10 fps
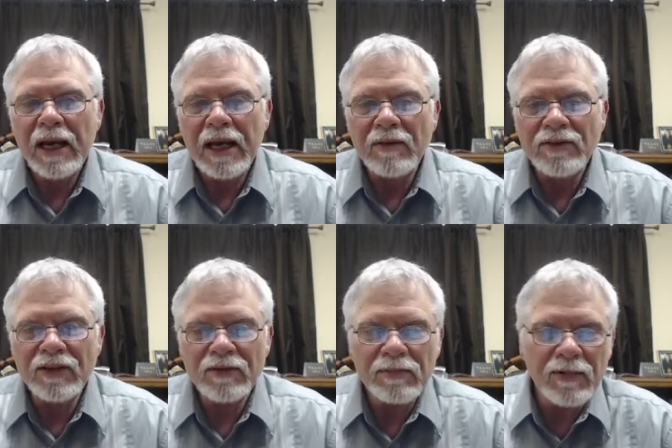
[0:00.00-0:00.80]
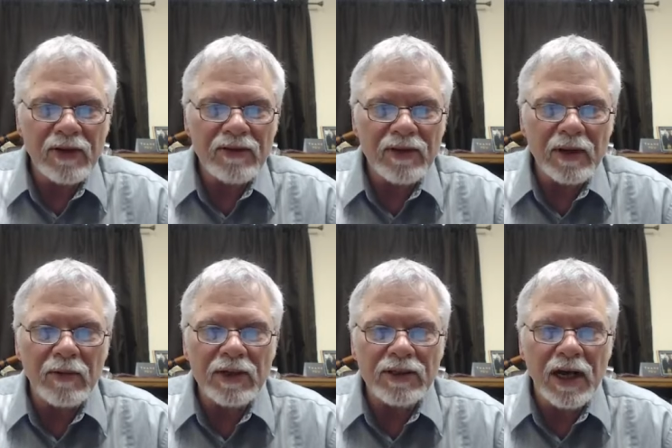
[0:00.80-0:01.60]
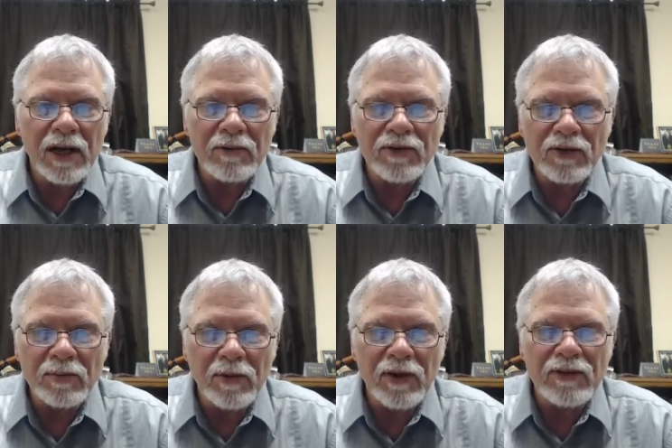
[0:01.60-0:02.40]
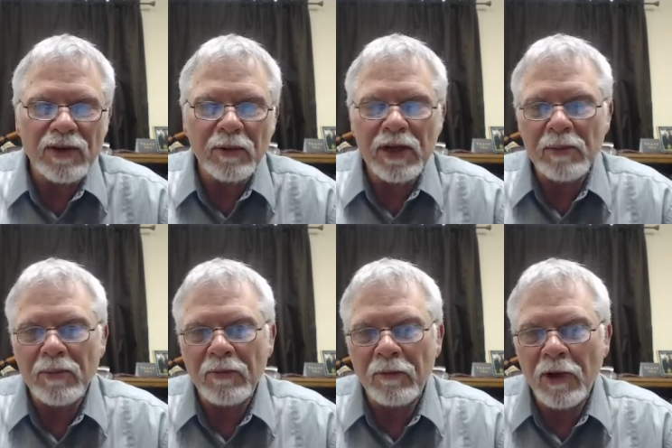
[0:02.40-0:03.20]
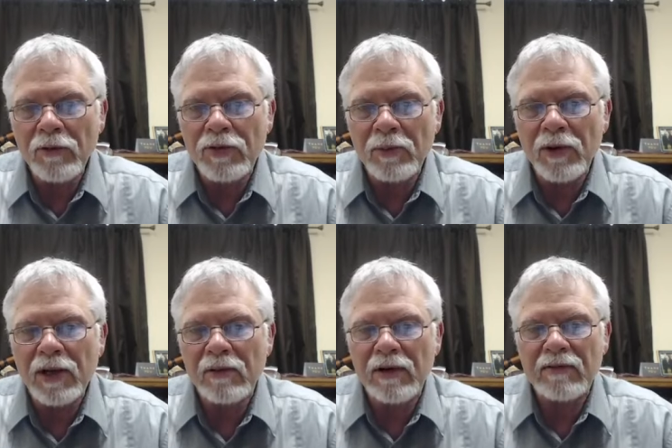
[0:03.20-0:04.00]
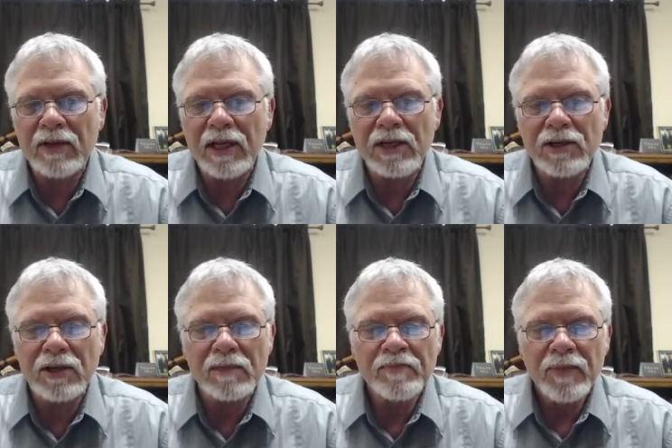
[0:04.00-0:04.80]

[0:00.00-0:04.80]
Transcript: And I was experiencing what John was experiencing when he wrote the book of Revelation.